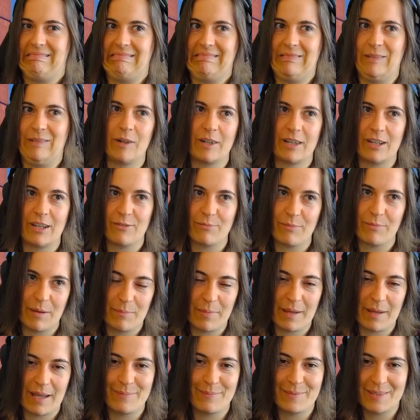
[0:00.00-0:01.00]
Or I give my
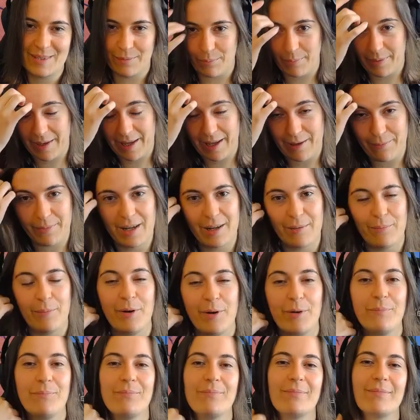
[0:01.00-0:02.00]
peeps the bare
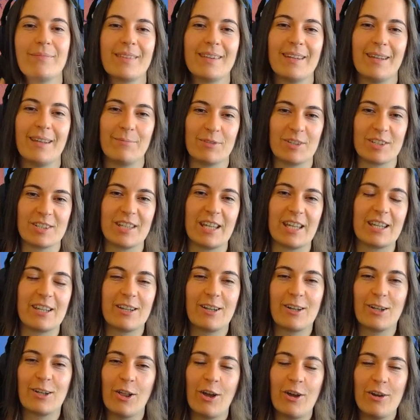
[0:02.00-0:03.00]
minimum. I'm just
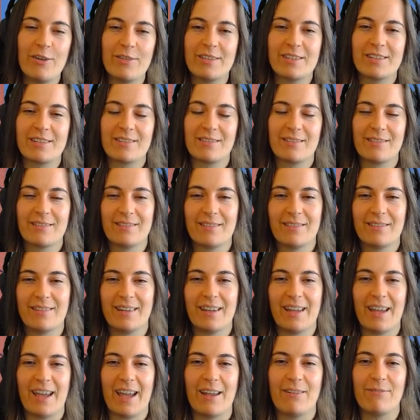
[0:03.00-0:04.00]
like, clothes
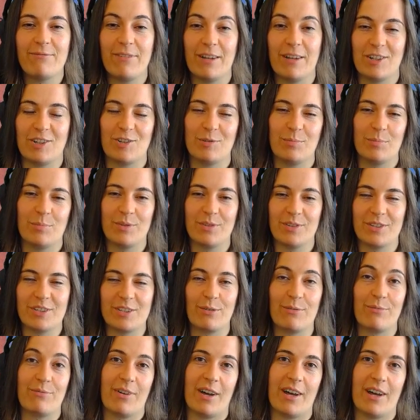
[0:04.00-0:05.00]
and vegetables, you're
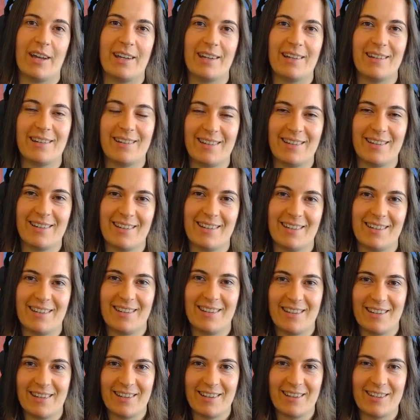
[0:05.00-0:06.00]
fine.
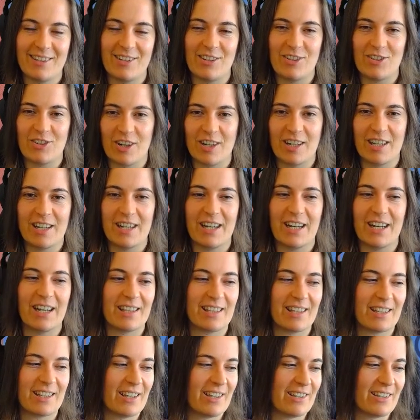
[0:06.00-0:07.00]
You don't need
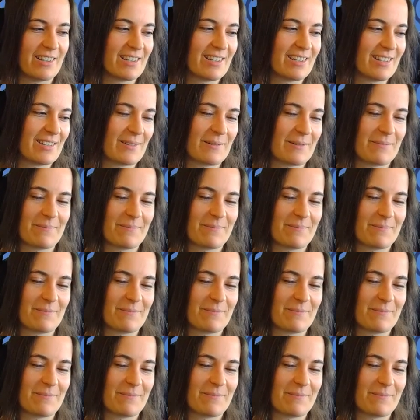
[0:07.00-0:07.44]
anything else.